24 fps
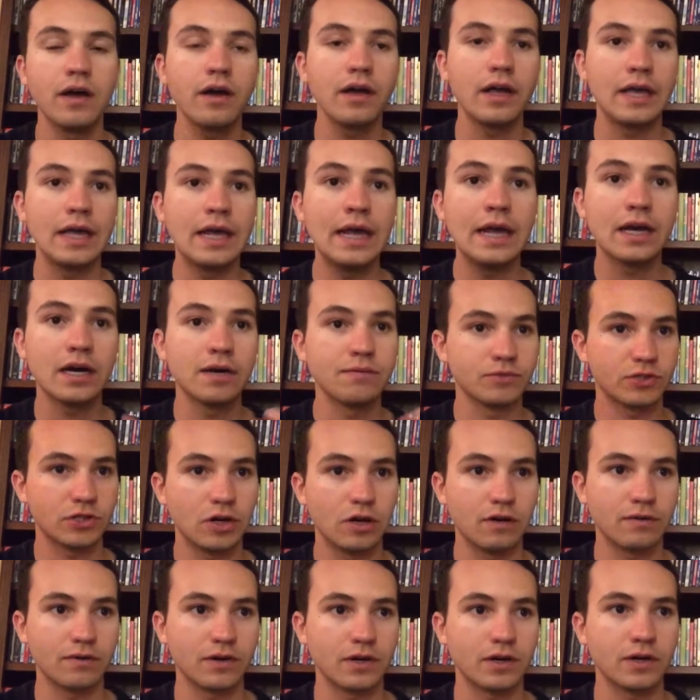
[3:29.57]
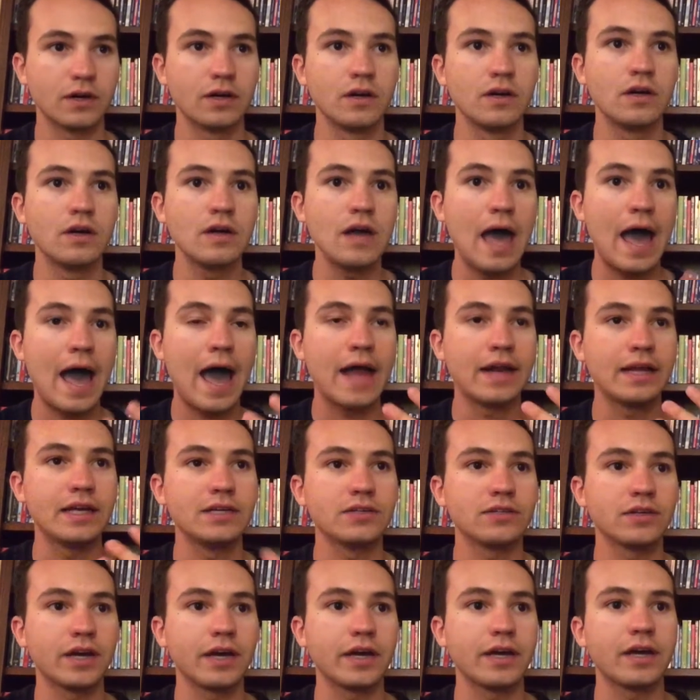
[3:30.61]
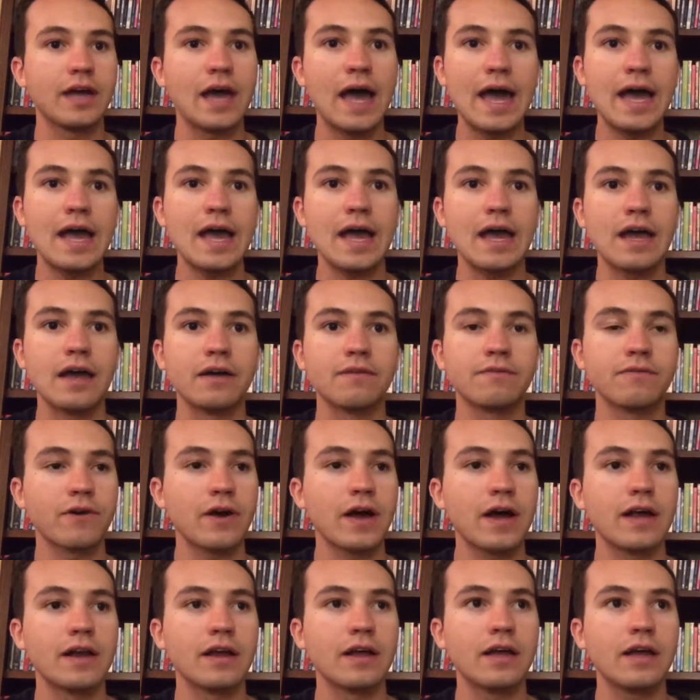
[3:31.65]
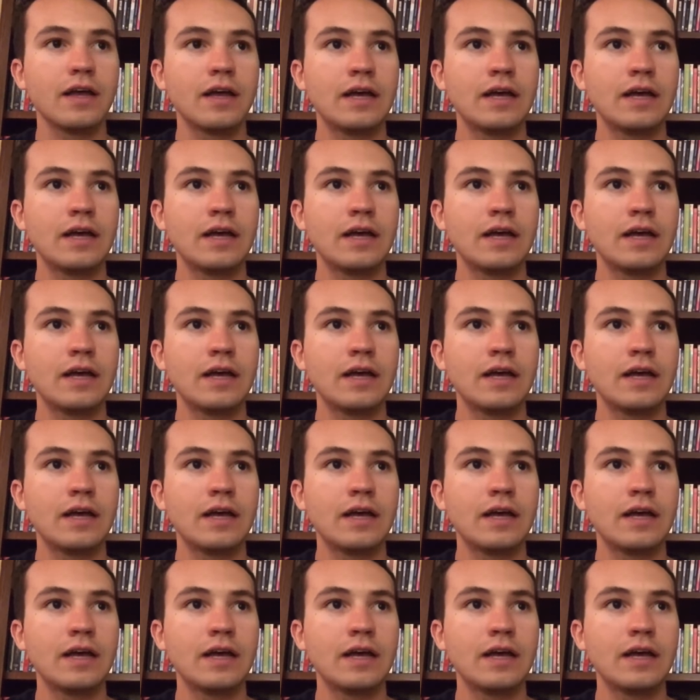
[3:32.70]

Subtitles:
he comes over and he's like, "Hey, Fred,